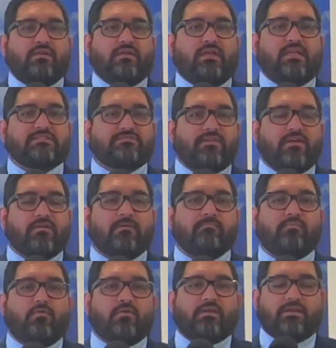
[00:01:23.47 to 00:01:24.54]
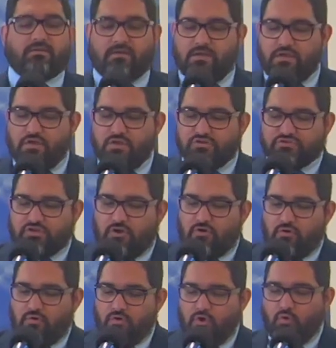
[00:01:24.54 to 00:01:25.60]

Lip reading: It's very important. So